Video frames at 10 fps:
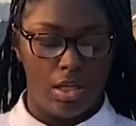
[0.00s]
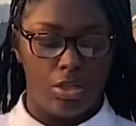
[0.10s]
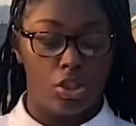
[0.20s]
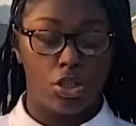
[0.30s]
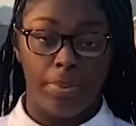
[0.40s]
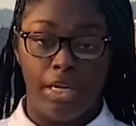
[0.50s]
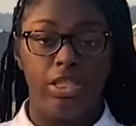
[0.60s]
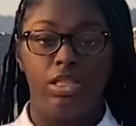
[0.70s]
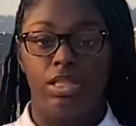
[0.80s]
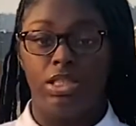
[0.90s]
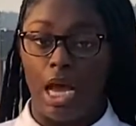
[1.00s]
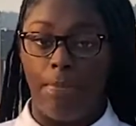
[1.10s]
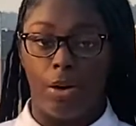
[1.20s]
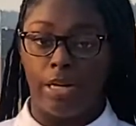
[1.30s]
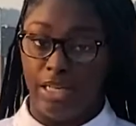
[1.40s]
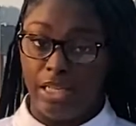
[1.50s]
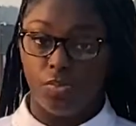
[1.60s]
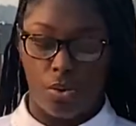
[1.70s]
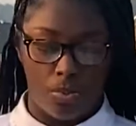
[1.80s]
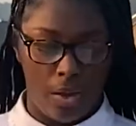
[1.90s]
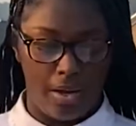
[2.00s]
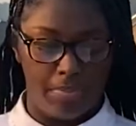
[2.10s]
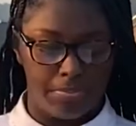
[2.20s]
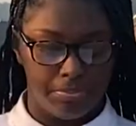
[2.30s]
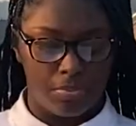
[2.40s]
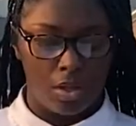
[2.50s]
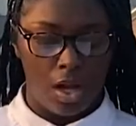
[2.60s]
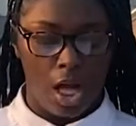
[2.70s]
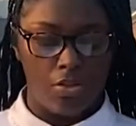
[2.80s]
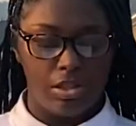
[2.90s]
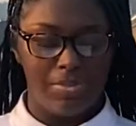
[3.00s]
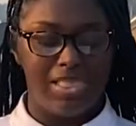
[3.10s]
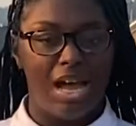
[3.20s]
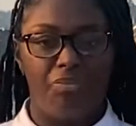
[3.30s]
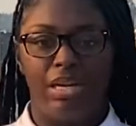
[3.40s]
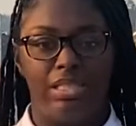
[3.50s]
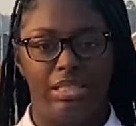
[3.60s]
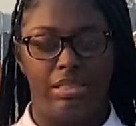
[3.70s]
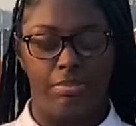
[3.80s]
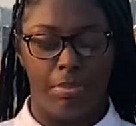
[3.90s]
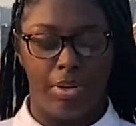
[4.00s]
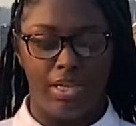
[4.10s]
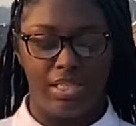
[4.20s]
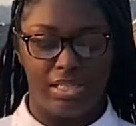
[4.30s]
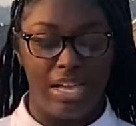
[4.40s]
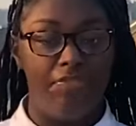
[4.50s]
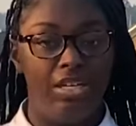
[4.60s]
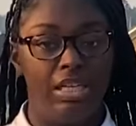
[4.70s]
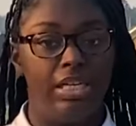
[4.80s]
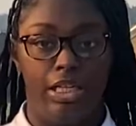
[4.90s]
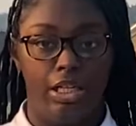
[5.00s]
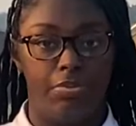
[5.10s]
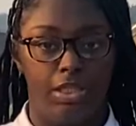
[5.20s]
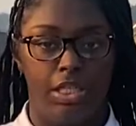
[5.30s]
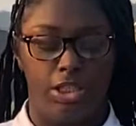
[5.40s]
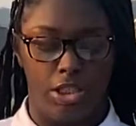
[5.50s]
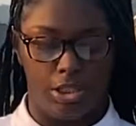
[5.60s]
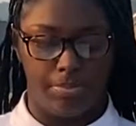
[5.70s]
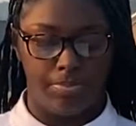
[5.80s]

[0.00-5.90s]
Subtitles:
Discrimination in the job market is one way. Colorism is not racism, but it is definitely a clear relationship.